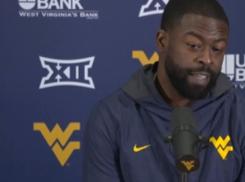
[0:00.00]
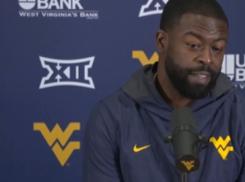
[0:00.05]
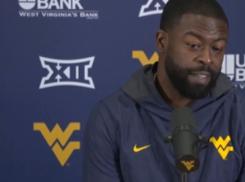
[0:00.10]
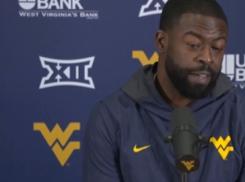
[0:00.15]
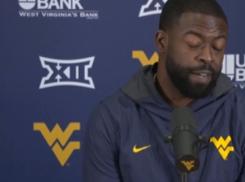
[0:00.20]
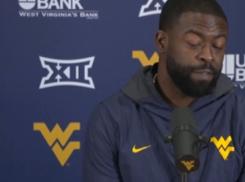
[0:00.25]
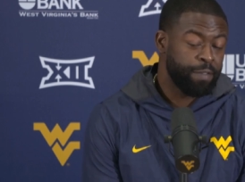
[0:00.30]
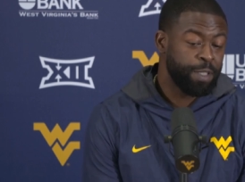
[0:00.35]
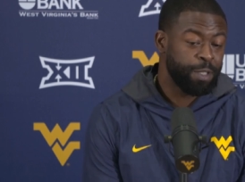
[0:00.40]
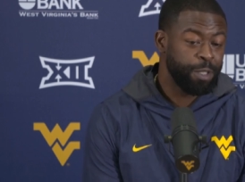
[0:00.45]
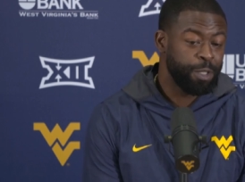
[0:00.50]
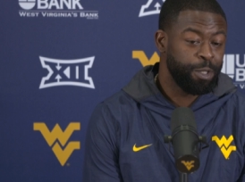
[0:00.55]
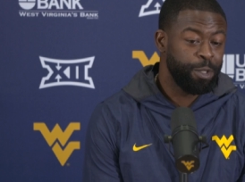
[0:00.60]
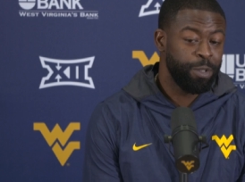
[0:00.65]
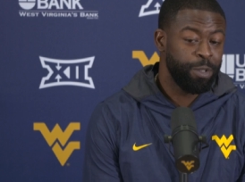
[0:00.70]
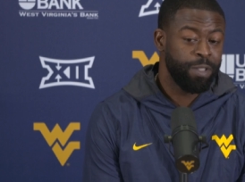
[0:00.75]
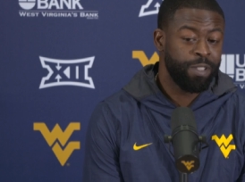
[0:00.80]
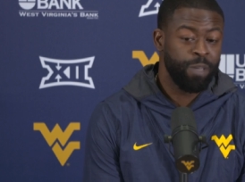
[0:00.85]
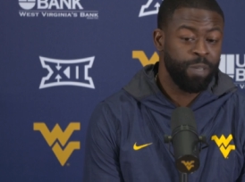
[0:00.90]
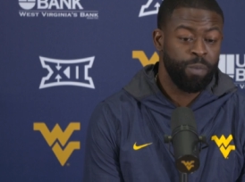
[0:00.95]
Obviously, you
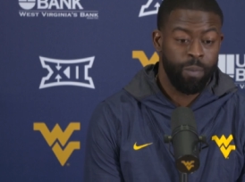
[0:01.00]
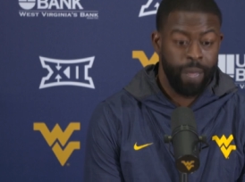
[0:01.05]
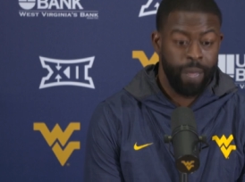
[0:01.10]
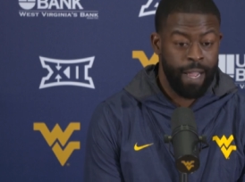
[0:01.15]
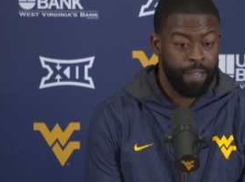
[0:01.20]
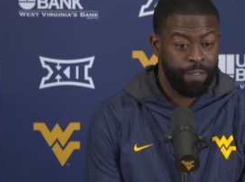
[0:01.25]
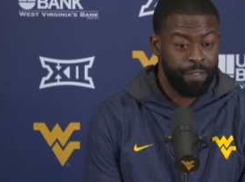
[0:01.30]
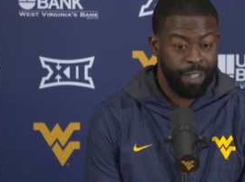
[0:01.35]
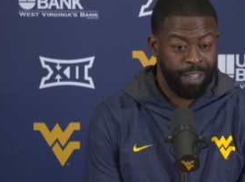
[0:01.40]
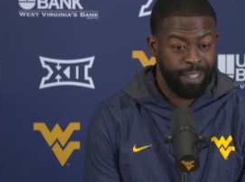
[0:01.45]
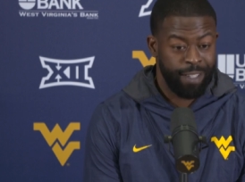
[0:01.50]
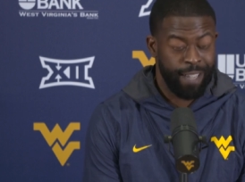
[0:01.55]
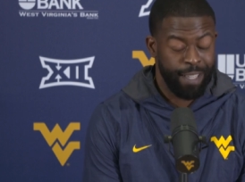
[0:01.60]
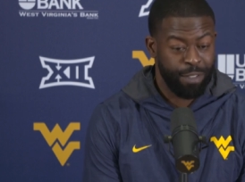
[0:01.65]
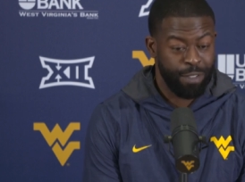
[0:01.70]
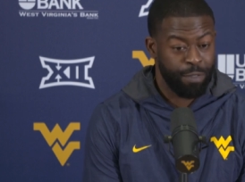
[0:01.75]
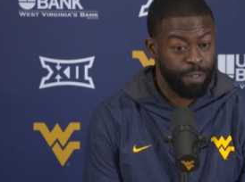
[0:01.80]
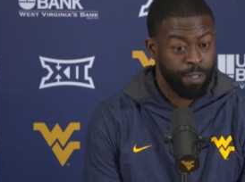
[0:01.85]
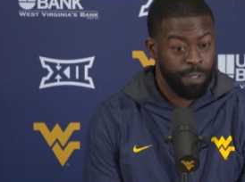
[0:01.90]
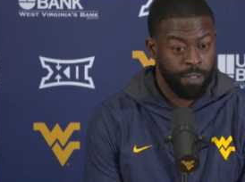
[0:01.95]
do the simple math there, and
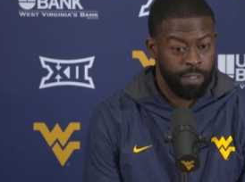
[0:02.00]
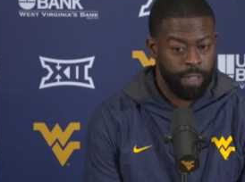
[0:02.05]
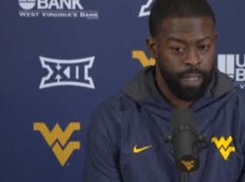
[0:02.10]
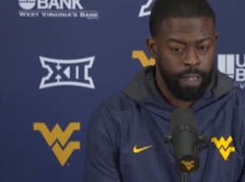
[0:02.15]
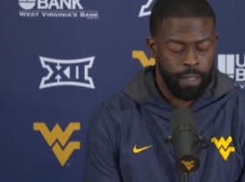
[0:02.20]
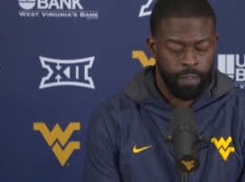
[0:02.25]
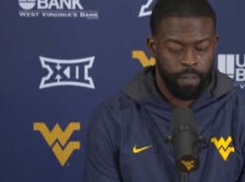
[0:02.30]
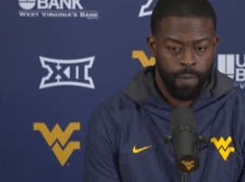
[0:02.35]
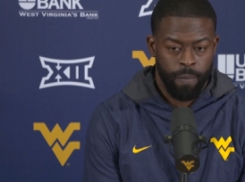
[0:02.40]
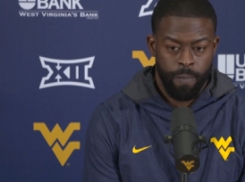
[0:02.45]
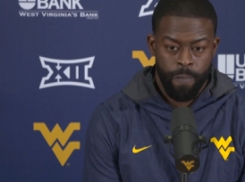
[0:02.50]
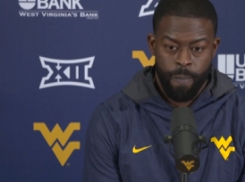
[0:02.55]
that's a 1st down.